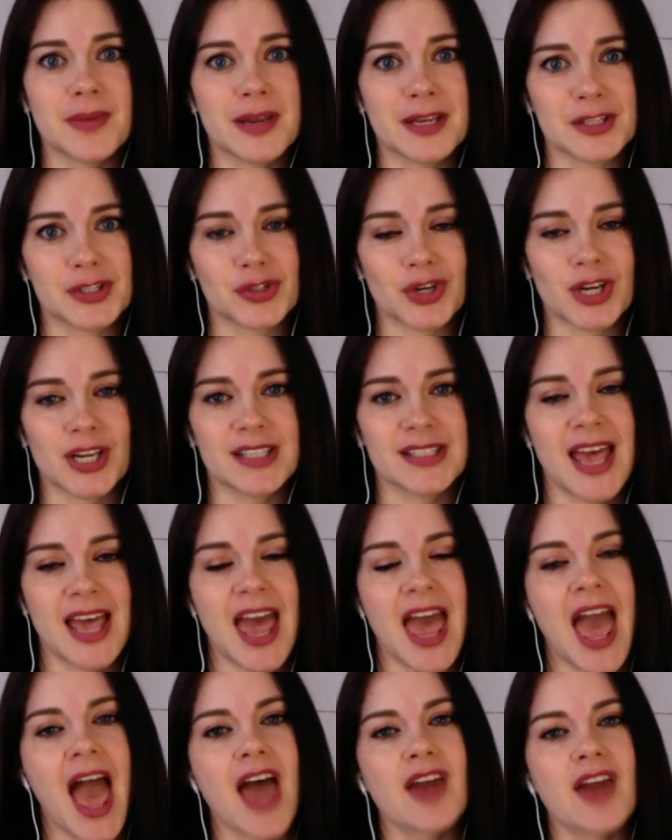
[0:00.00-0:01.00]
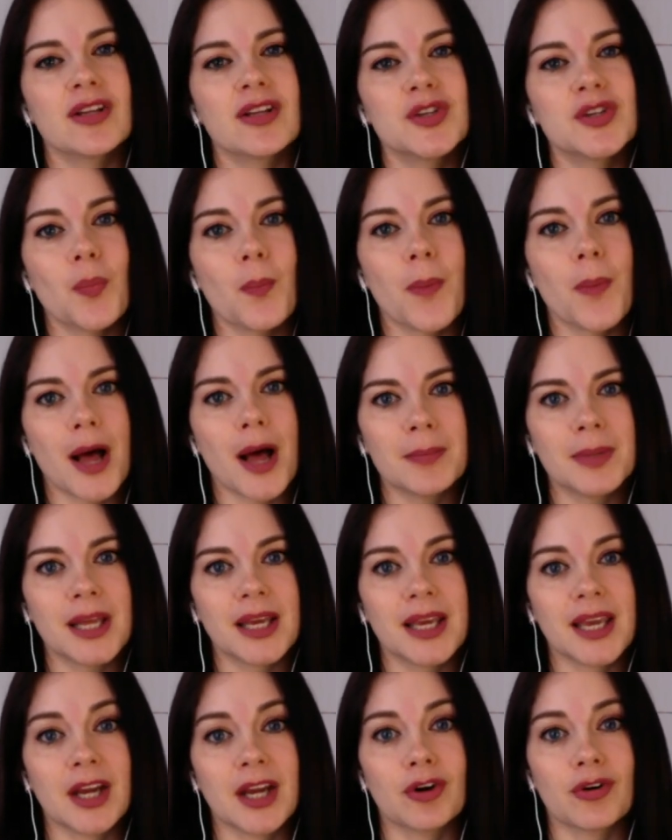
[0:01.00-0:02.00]
ministries, and also
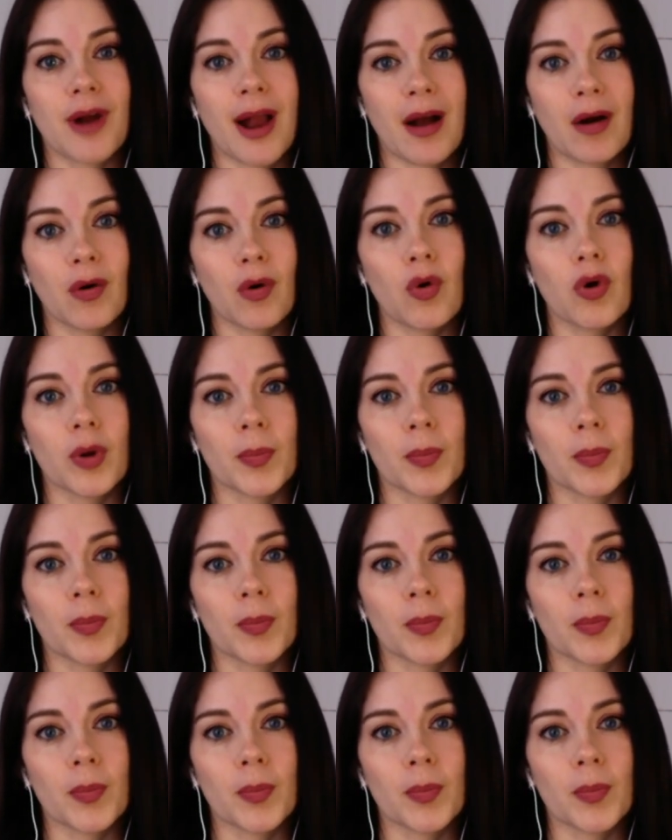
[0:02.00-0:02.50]
public and crown